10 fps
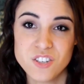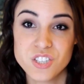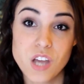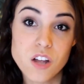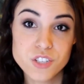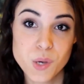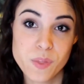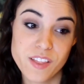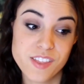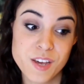yeah, I'll
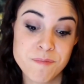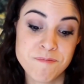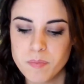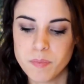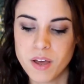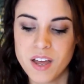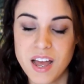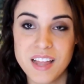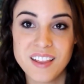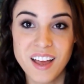just go with Lithium.
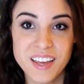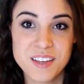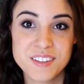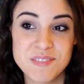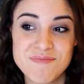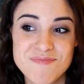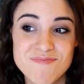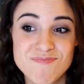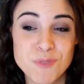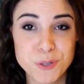But I like
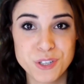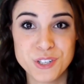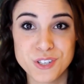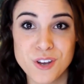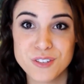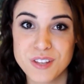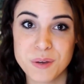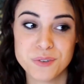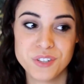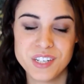most of their
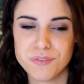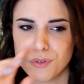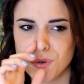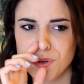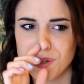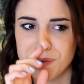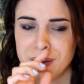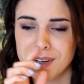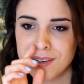songs, so that was really difficult. I